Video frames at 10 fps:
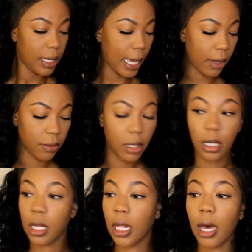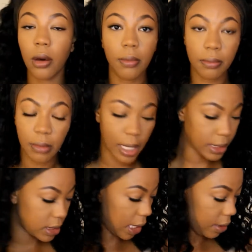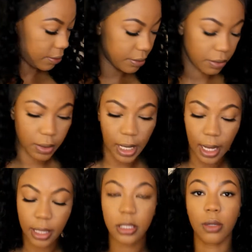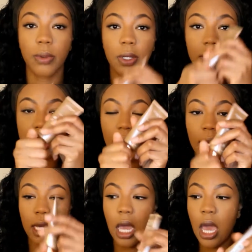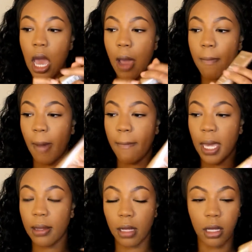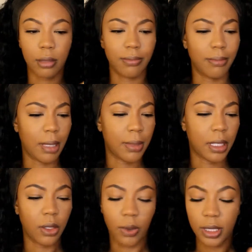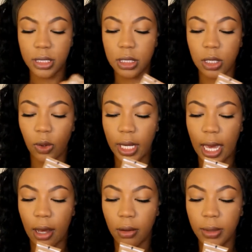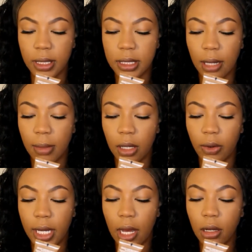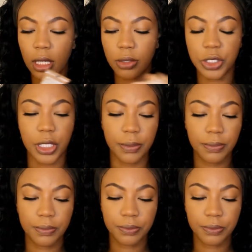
Now, glow and done. Okay, so we're gonna take my Maybelline, this is L'Oreal. I'm gonna take my L'Oreal Glotion.